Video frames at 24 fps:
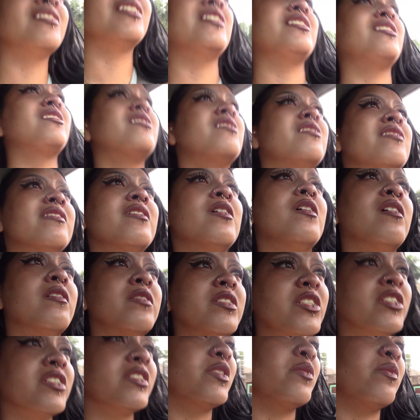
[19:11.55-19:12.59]
That's
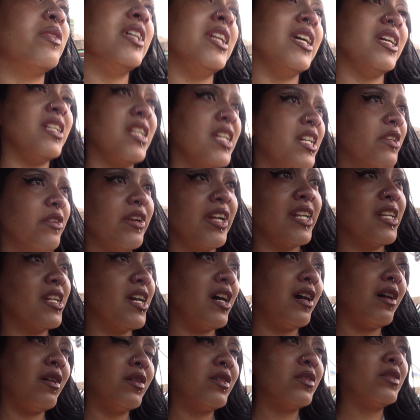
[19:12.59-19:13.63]
just what I need right
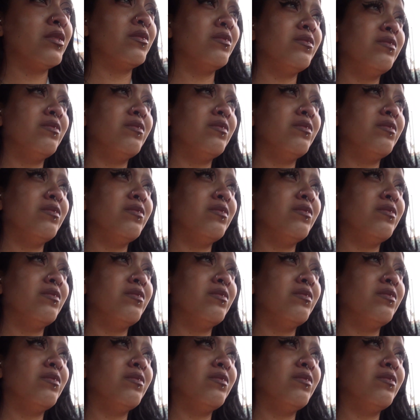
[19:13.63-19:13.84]
now.